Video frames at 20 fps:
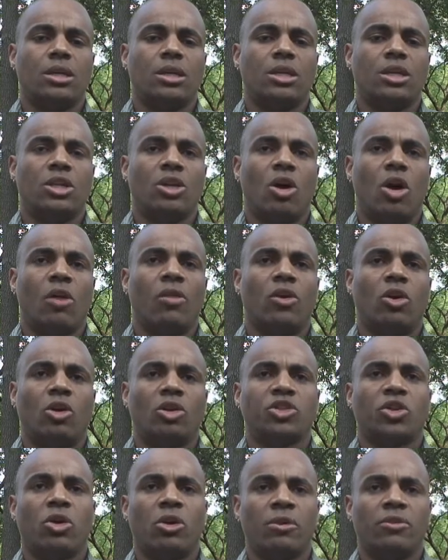other
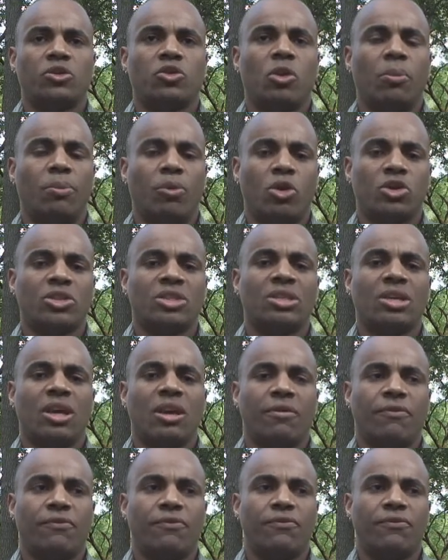alternative to abortion
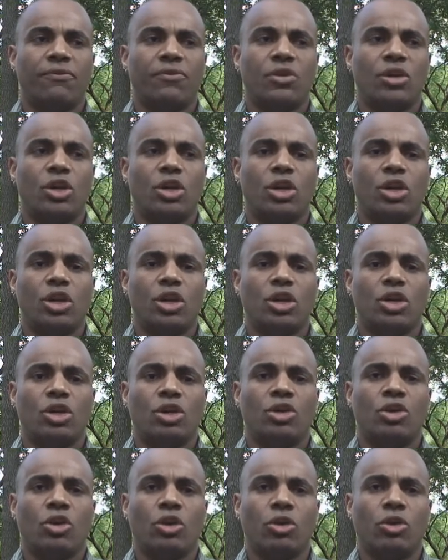if
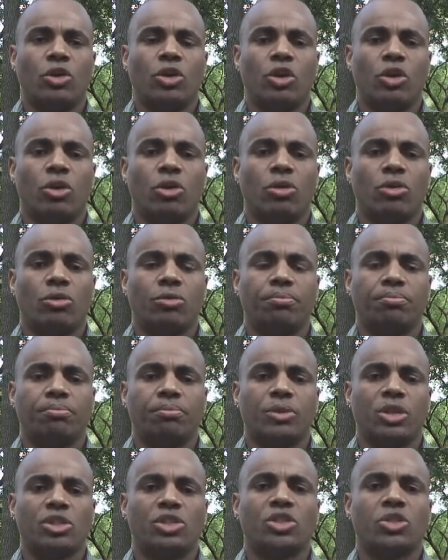you're
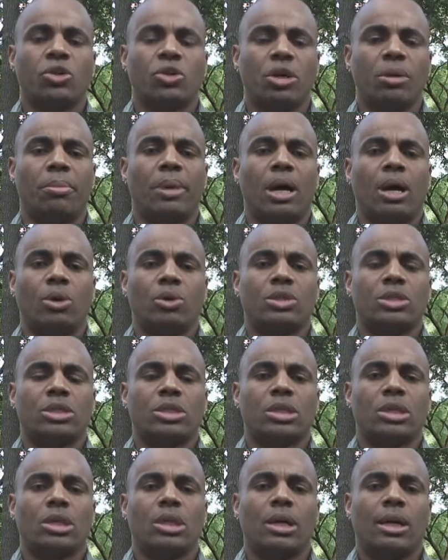concerned about
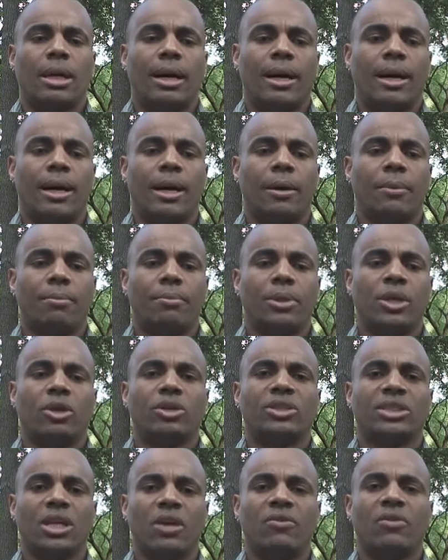
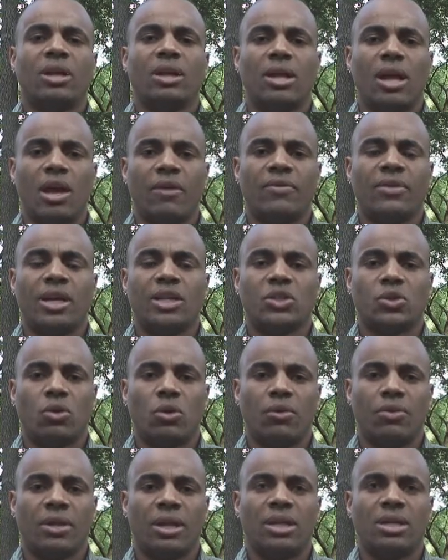saving a life and that sort
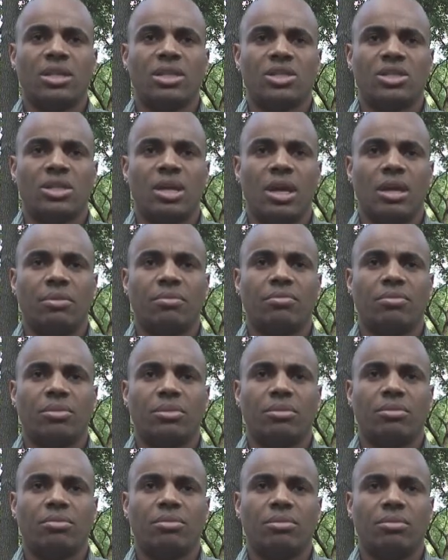of thing. At least then
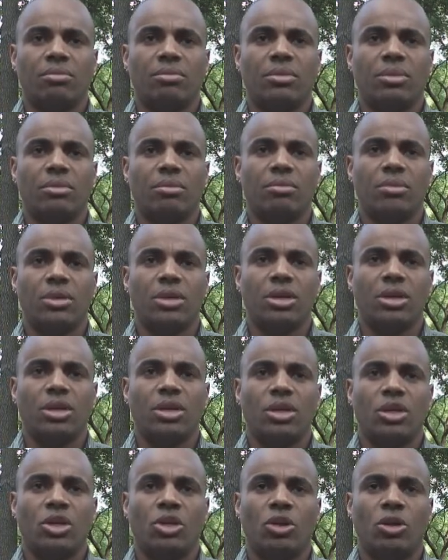
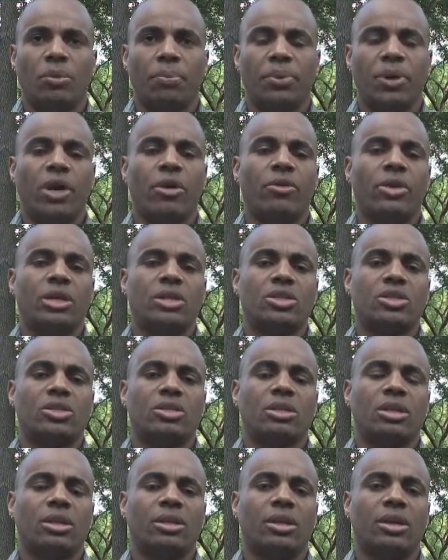the parents,
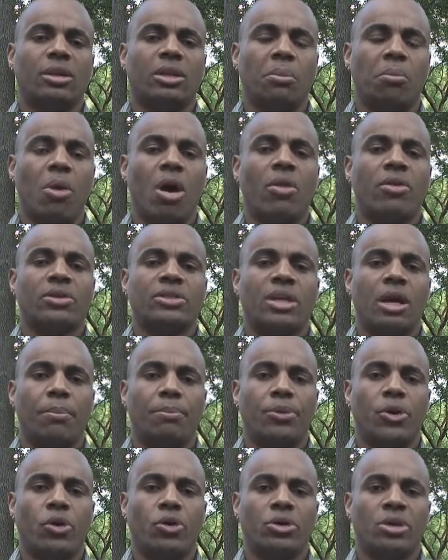the mother's not
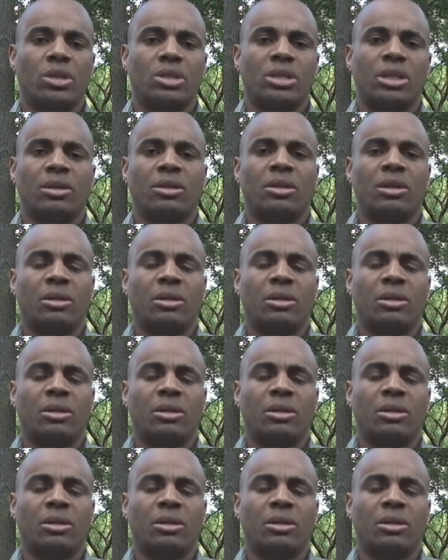burdened and